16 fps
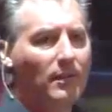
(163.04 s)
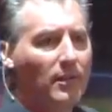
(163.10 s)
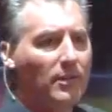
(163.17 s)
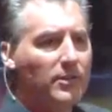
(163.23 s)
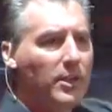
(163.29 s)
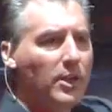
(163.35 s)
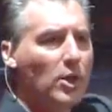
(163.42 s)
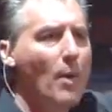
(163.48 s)

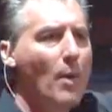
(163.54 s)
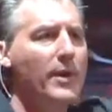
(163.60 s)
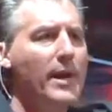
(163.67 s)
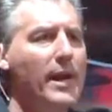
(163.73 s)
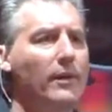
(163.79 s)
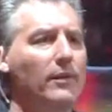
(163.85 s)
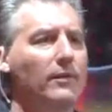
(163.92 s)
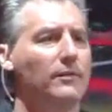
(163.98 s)
It's going to go up or
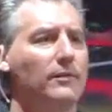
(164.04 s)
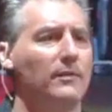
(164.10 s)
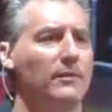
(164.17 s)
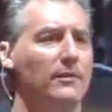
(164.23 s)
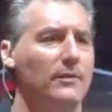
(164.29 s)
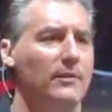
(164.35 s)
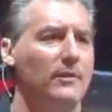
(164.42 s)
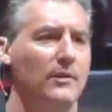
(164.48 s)
down?
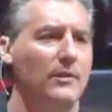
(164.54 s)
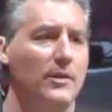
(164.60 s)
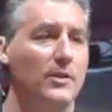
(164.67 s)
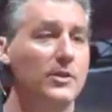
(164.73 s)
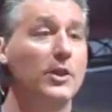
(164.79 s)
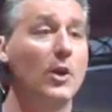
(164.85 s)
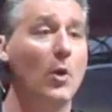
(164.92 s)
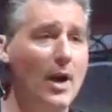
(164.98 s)
It's
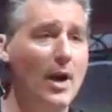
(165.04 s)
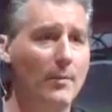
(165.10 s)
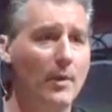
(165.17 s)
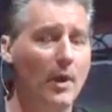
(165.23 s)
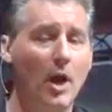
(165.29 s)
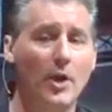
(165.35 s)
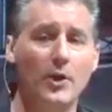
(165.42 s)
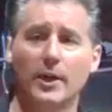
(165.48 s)
going to go
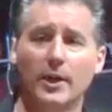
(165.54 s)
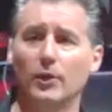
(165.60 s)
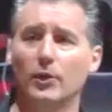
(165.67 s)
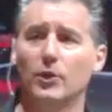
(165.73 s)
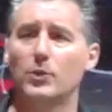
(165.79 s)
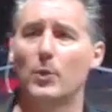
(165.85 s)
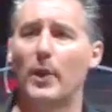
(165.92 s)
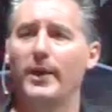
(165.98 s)
up. Are you going to
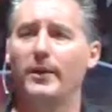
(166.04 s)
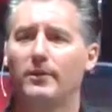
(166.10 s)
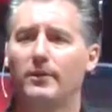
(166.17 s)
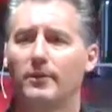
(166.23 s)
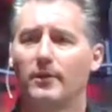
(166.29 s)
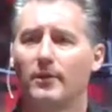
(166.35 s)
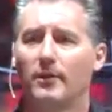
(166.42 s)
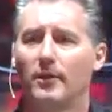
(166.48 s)
lose weight?
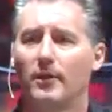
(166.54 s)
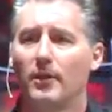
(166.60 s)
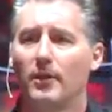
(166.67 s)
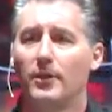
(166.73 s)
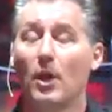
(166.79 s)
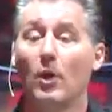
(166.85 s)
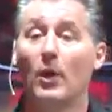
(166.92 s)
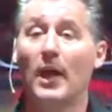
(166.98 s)

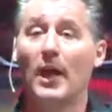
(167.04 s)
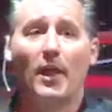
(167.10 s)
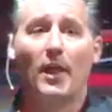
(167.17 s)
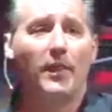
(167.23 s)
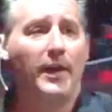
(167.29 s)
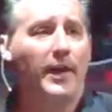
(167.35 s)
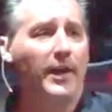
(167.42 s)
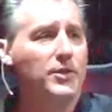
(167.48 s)
No.
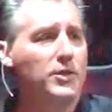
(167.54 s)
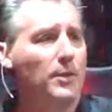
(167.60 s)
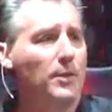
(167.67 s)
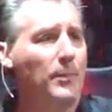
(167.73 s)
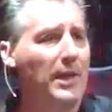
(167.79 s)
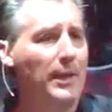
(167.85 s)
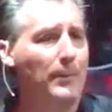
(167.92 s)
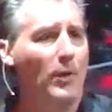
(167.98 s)
These are the
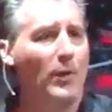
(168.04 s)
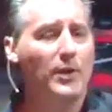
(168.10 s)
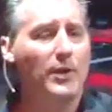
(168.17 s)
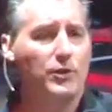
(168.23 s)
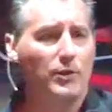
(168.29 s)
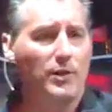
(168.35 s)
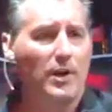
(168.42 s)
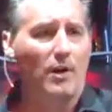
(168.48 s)
people
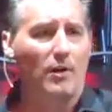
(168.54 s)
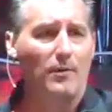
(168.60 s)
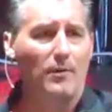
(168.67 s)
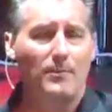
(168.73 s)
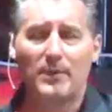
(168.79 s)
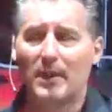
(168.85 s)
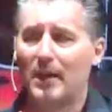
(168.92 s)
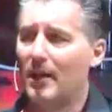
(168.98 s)
that you know
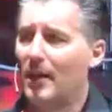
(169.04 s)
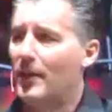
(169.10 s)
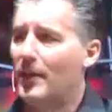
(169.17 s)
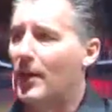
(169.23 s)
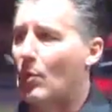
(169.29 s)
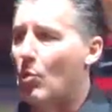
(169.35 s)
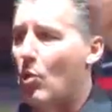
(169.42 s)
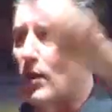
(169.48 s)

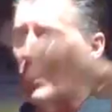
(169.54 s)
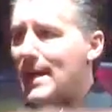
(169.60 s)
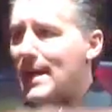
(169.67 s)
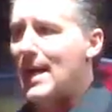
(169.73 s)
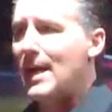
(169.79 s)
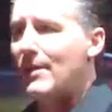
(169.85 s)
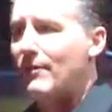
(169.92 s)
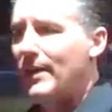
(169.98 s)
that are working
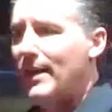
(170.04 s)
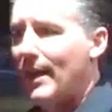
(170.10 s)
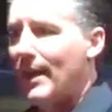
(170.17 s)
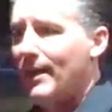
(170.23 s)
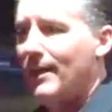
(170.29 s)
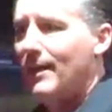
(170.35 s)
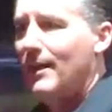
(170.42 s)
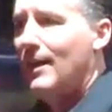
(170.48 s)
out every
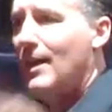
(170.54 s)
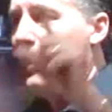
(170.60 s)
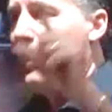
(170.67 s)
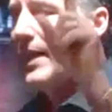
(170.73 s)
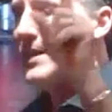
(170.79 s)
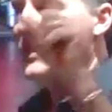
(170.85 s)
day, that